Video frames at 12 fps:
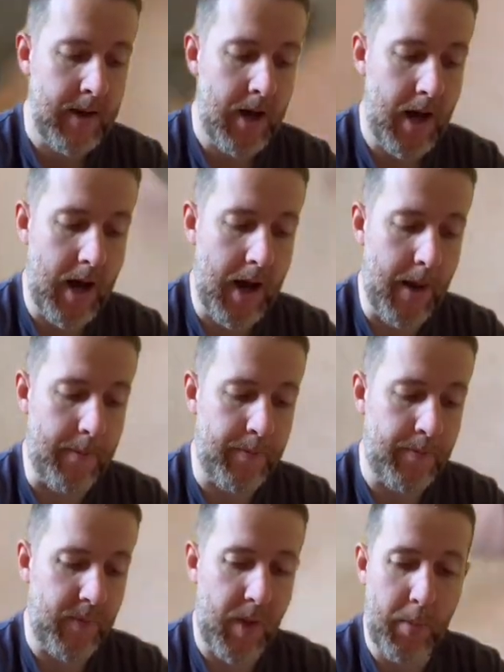
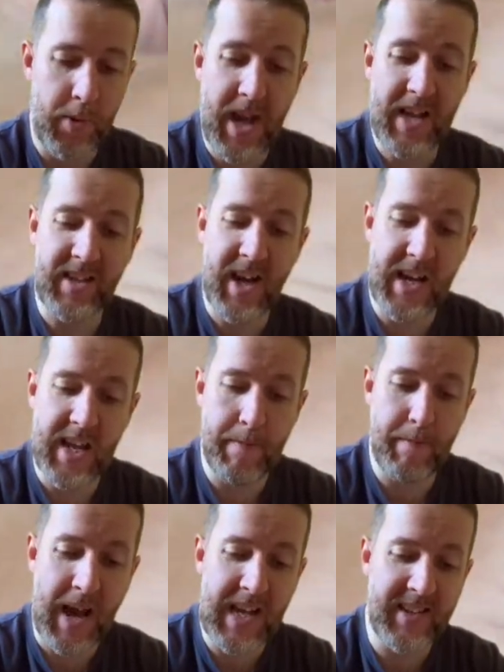But that's kind of your
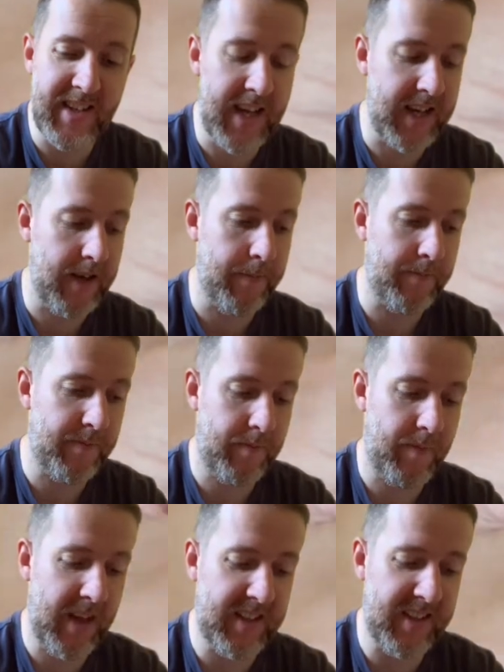basic
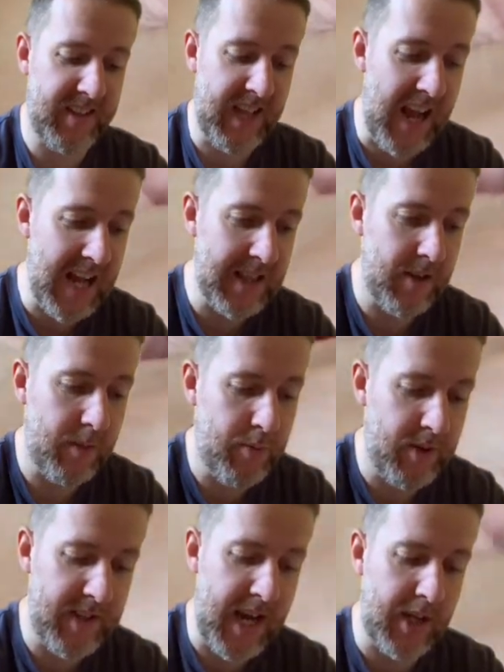standard
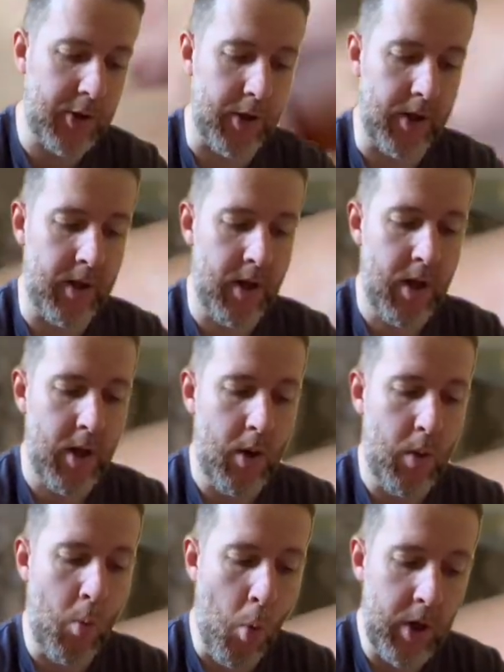protection,
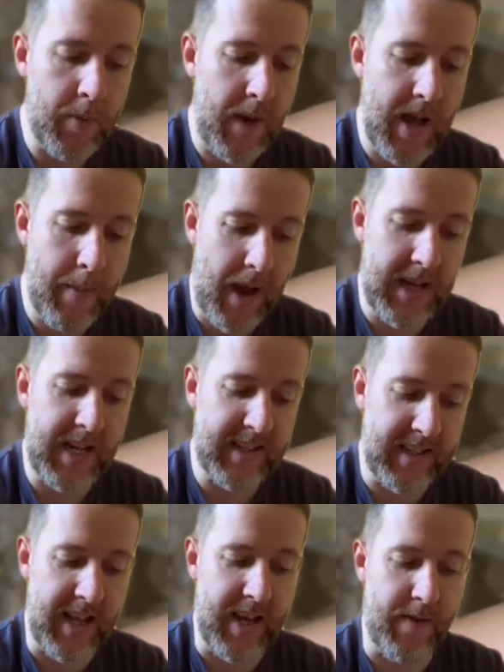would be a penny
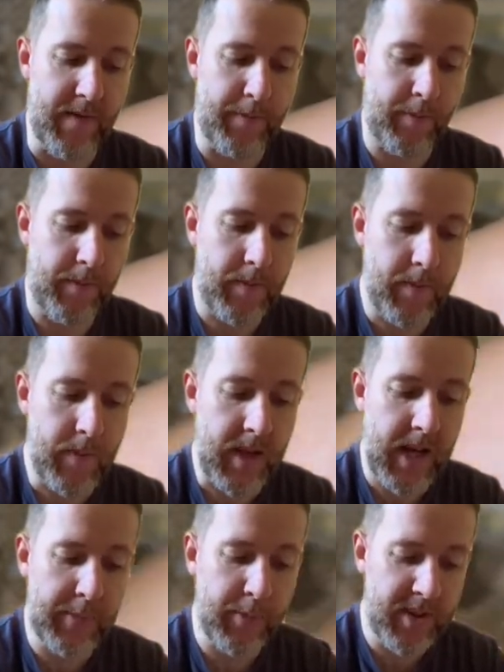sleeve.
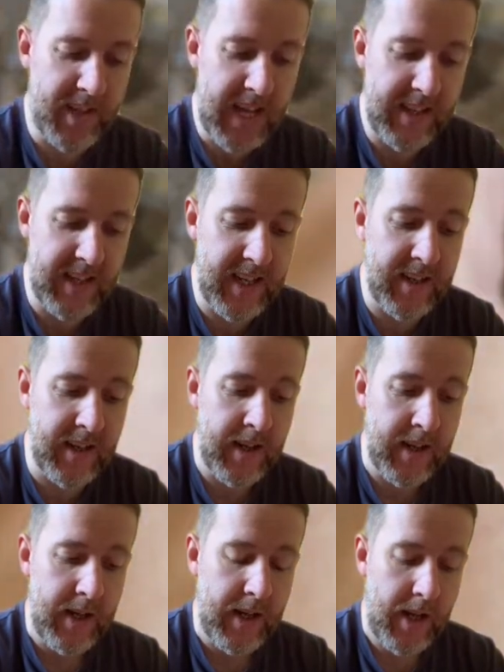It's protected.
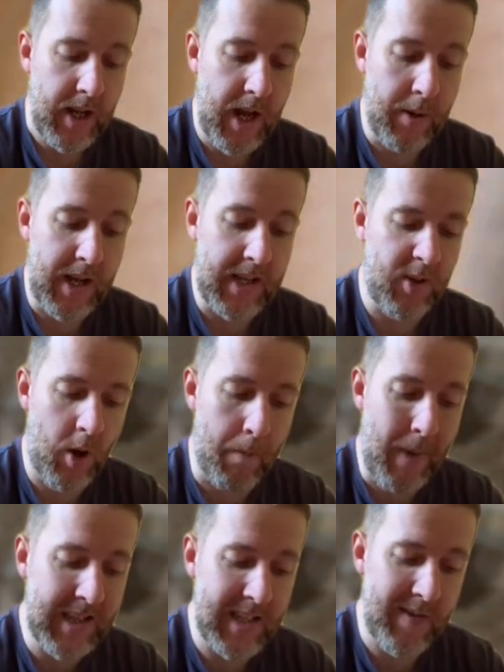It's not
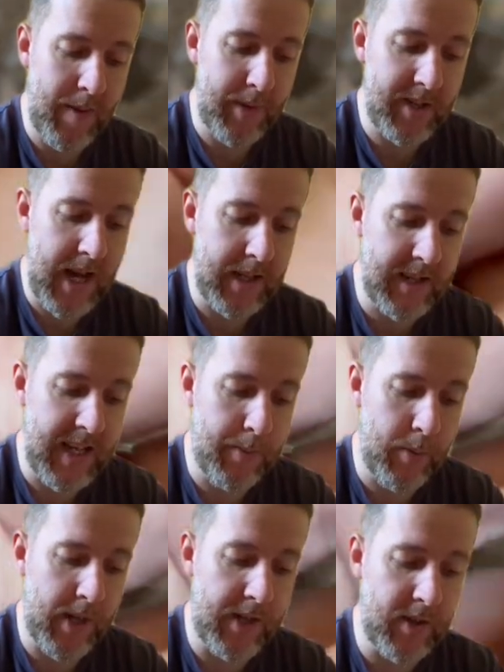massively protected,
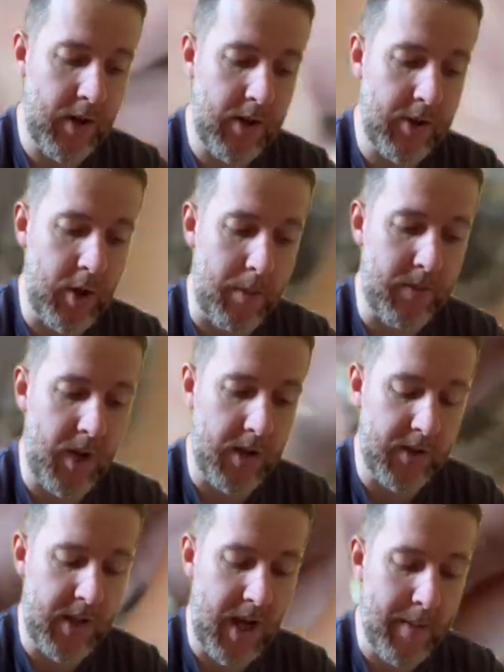but it's going to stop
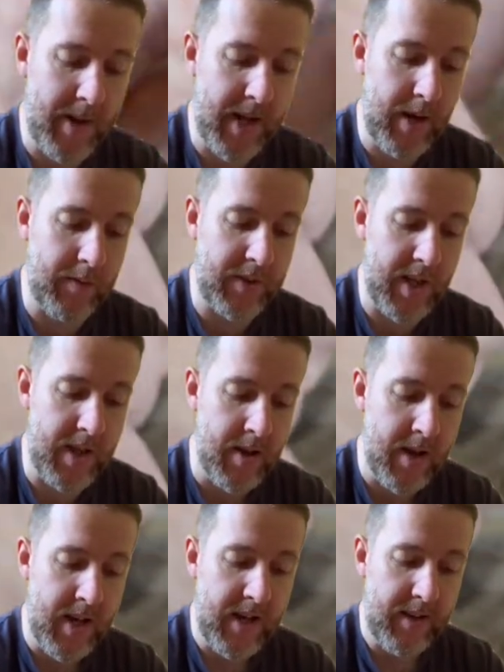dust coming in. Obviously,
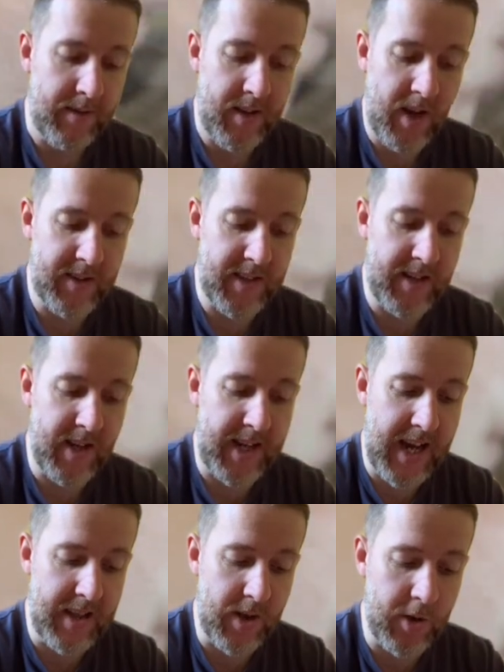dust is going to
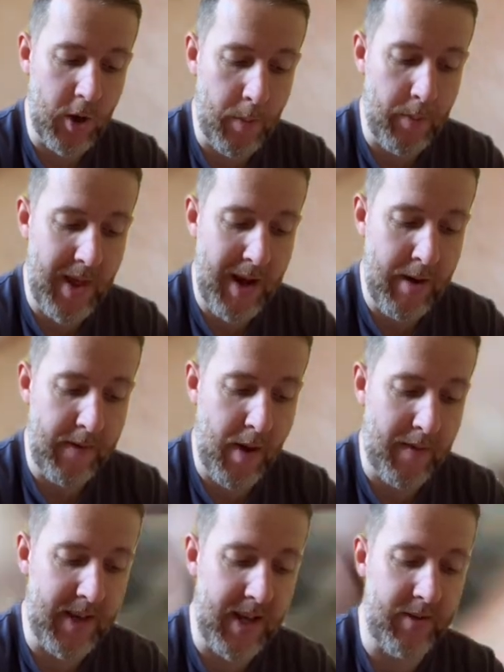get in the top there if you
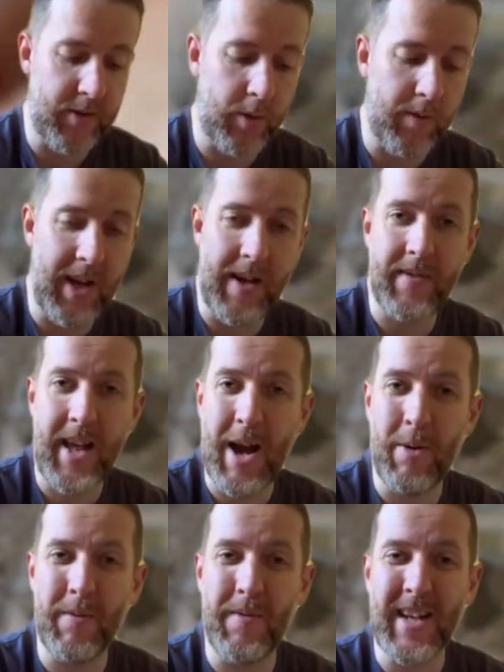have it sort of left
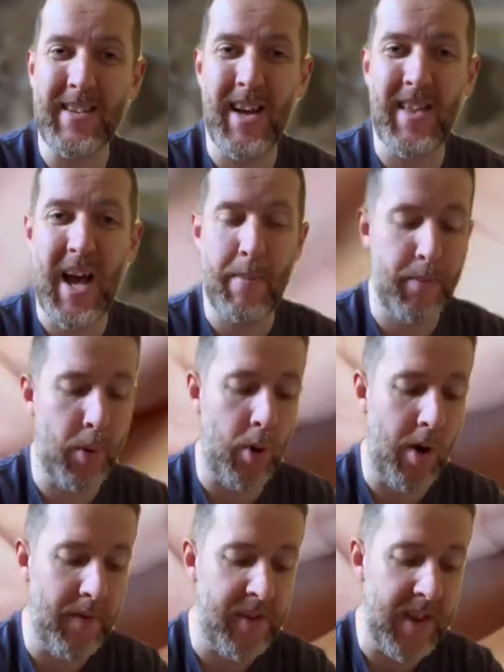out and things like that. But
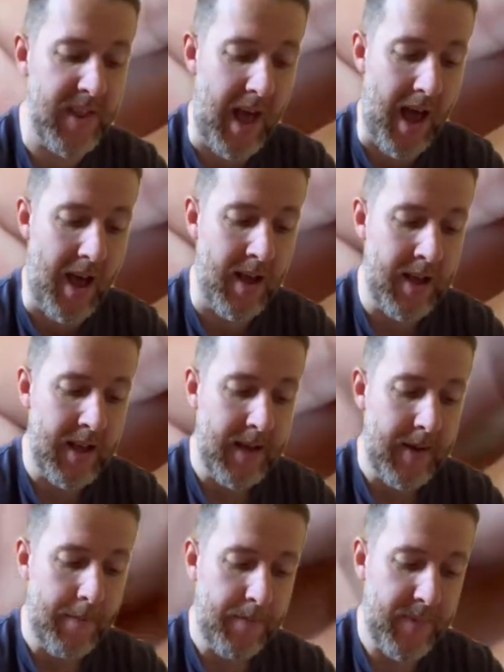other than that,
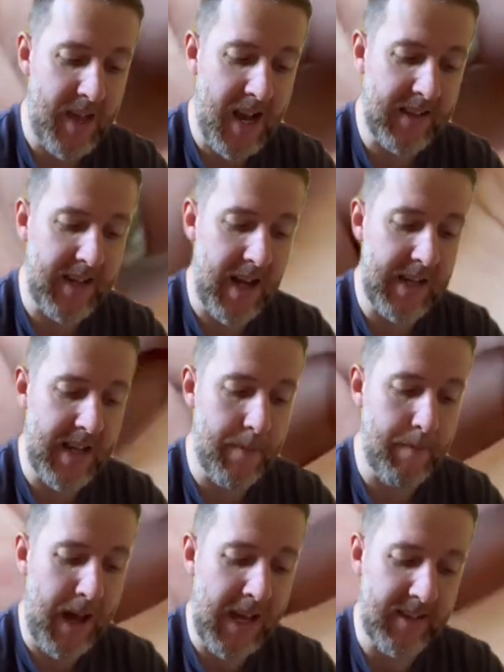that's kind of your
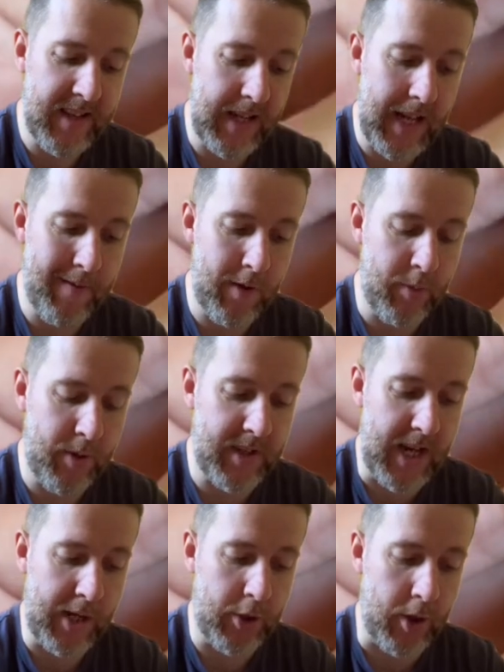basic level of
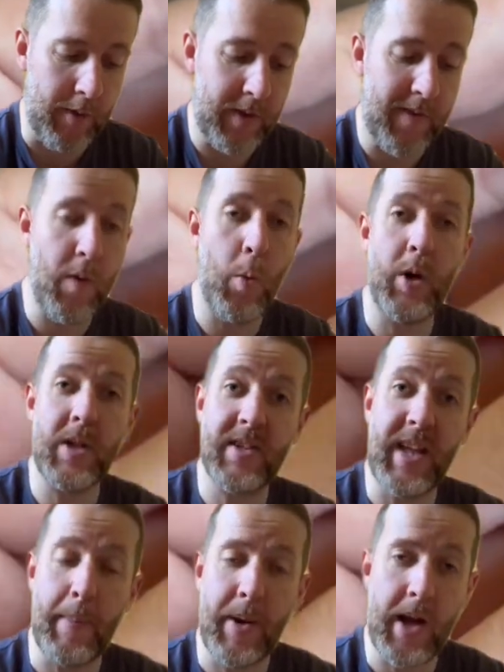protection. Obviously, if you want to
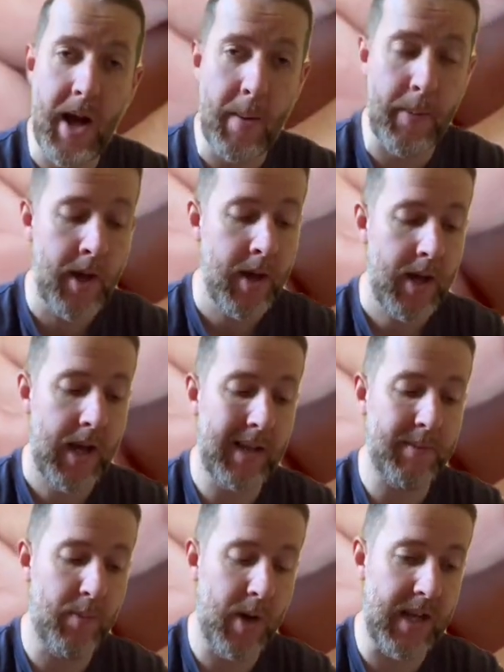step it up,
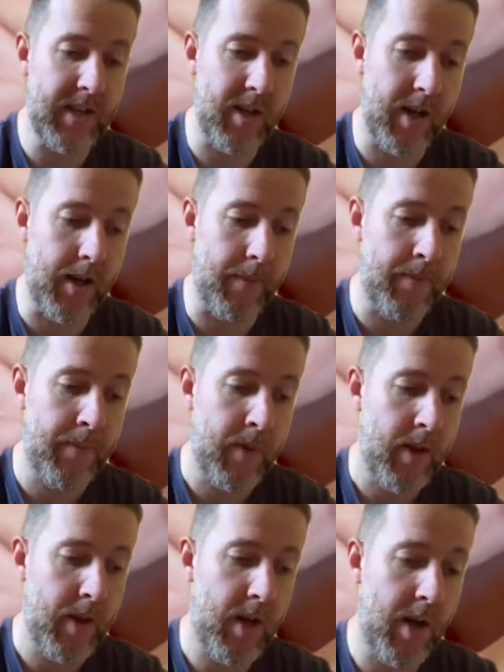it's
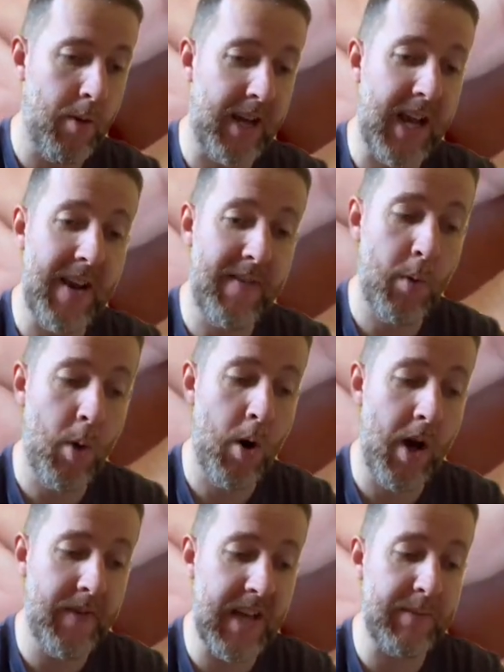again,
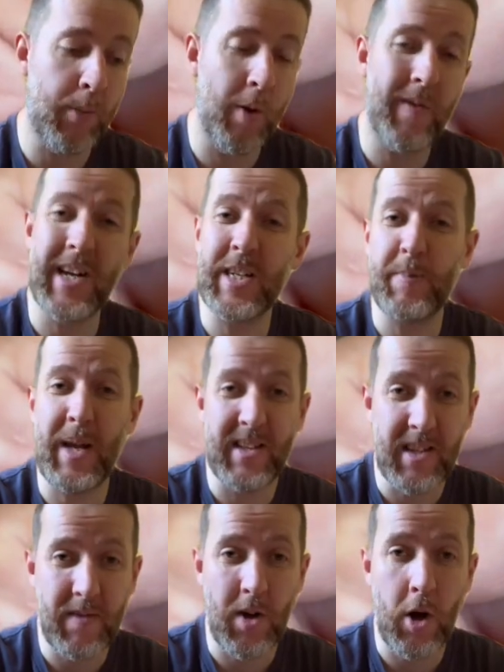if it is more of an
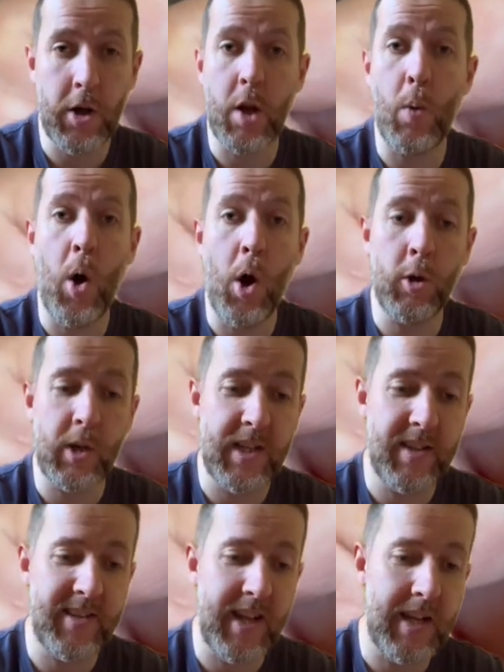expensive card and you are looking
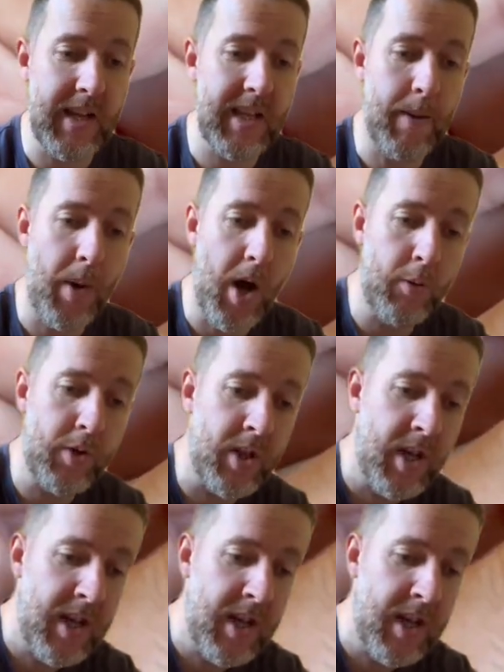to send it in the post,